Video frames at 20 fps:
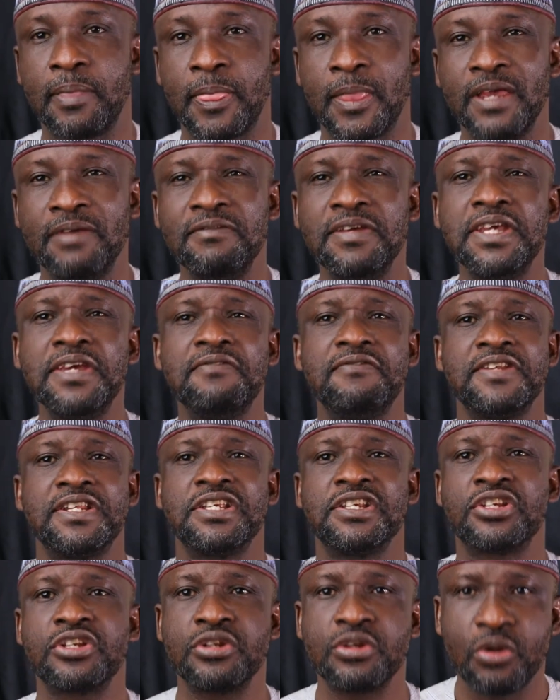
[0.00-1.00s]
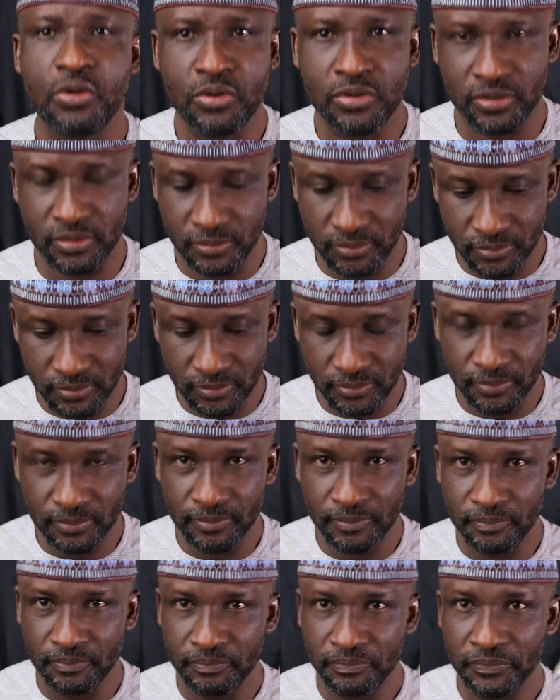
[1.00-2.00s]
Even if it is known,
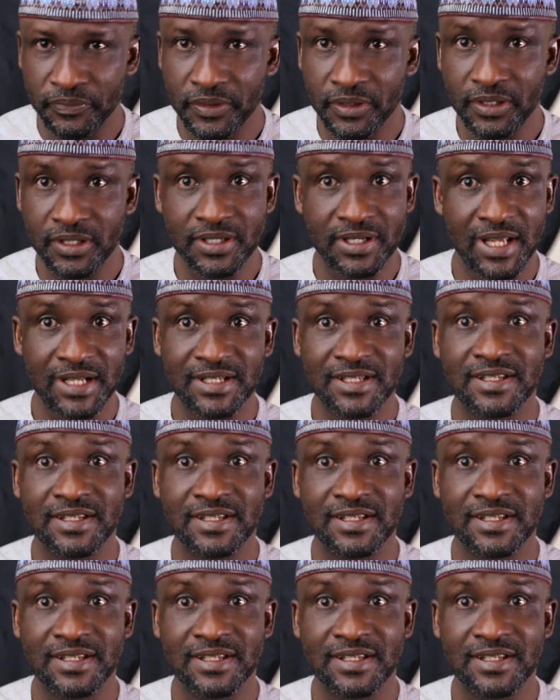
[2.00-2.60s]
that